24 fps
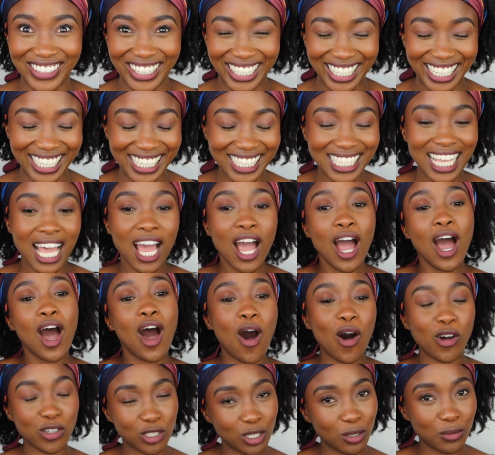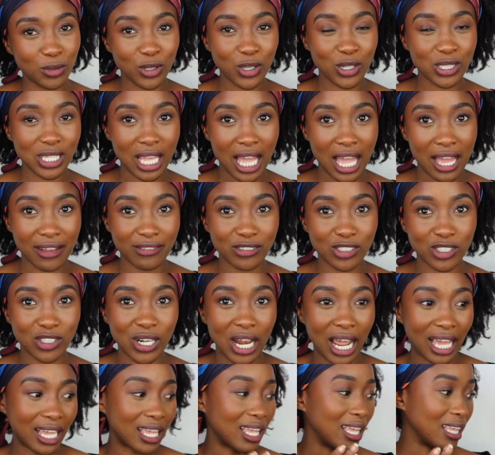this, also because I have to
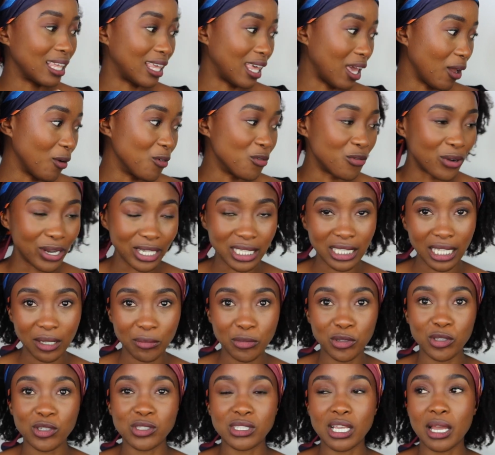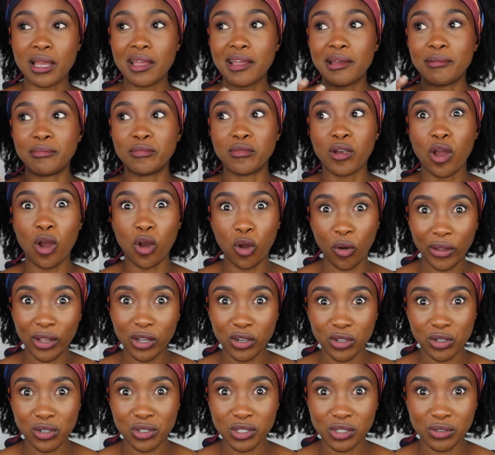like get ready because I am going
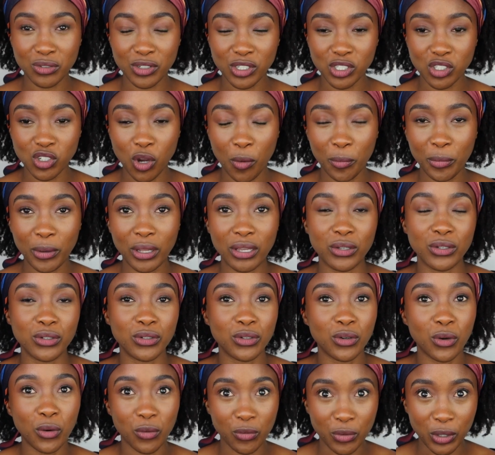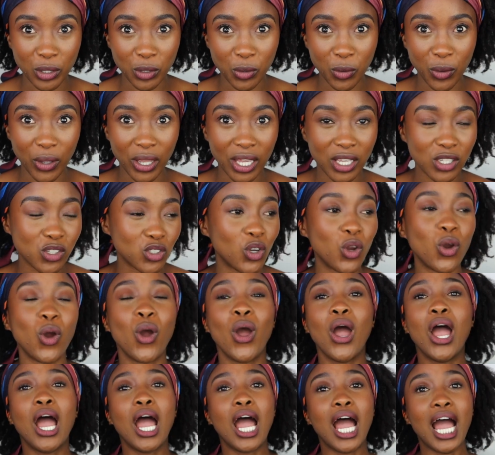grocery shopping real quick, so
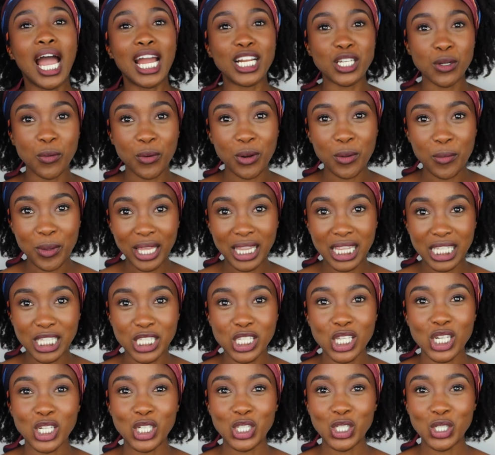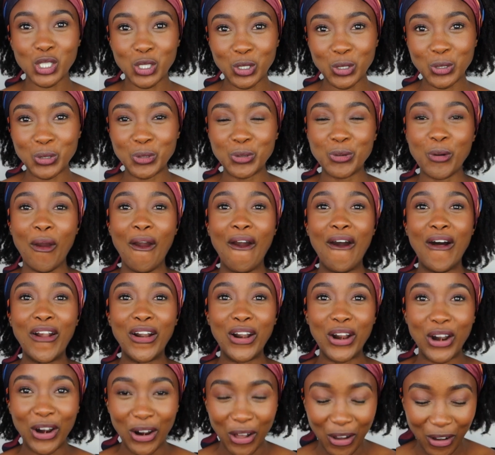I don't want to make this too
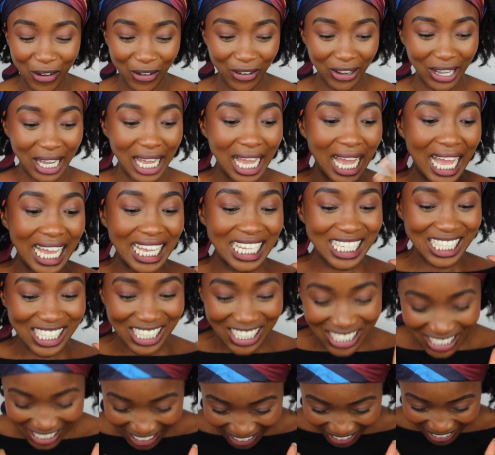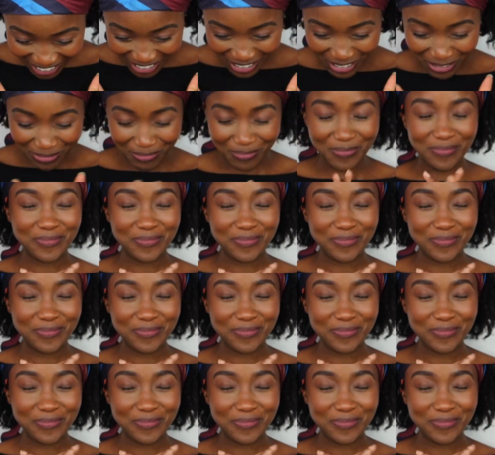long. So